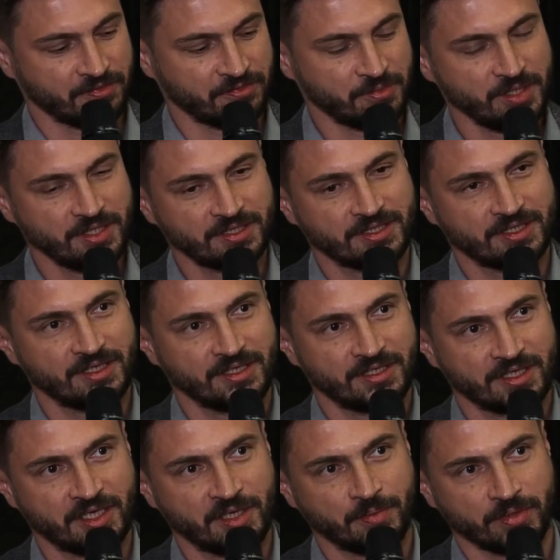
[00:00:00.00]
And so what you
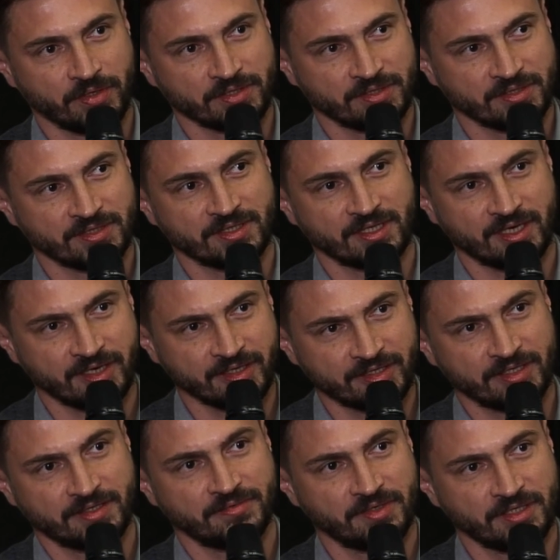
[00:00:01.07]
have as a result
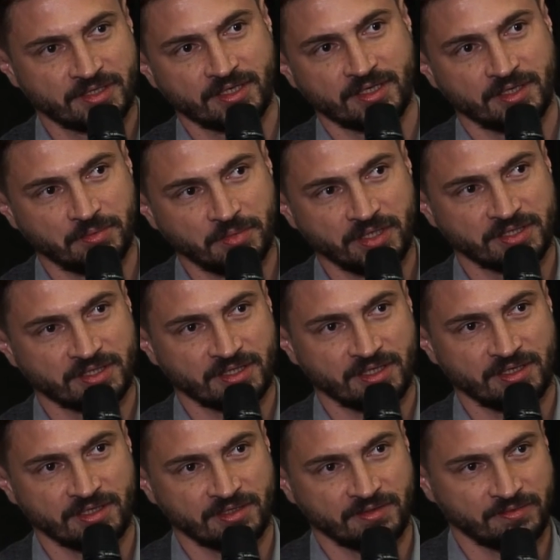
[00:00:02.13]
is like
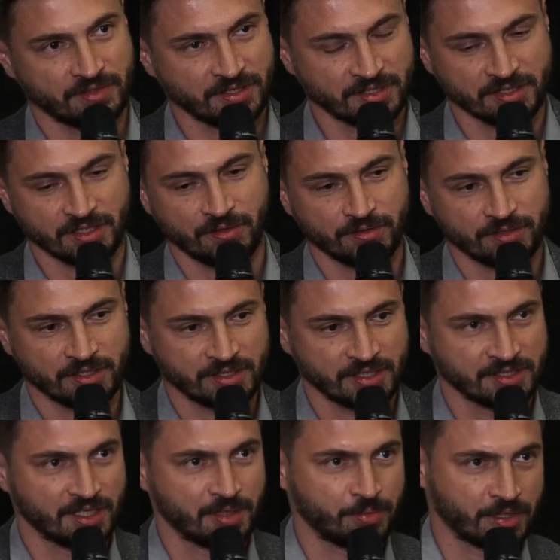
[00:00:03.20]
clusters of buildings that
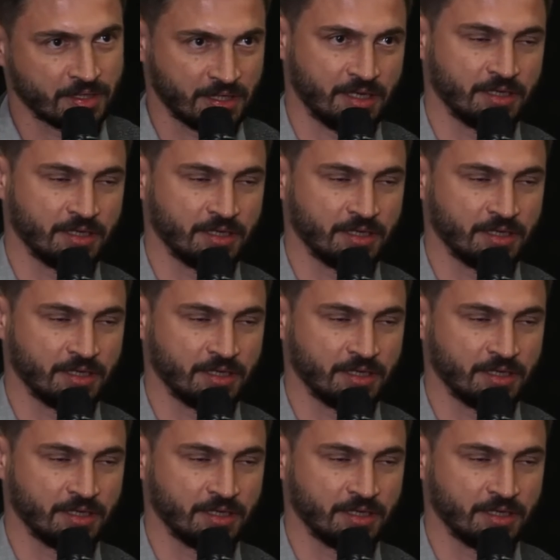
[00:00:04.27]
are